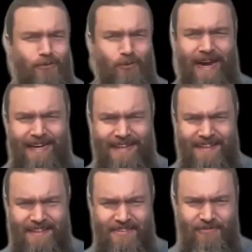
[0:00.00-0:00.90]
Great
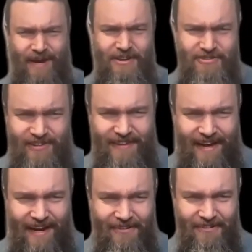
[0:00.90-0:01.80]
illustration
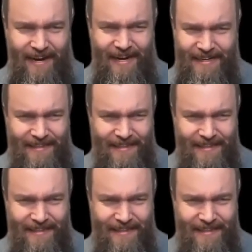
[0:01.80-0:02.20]
there, right?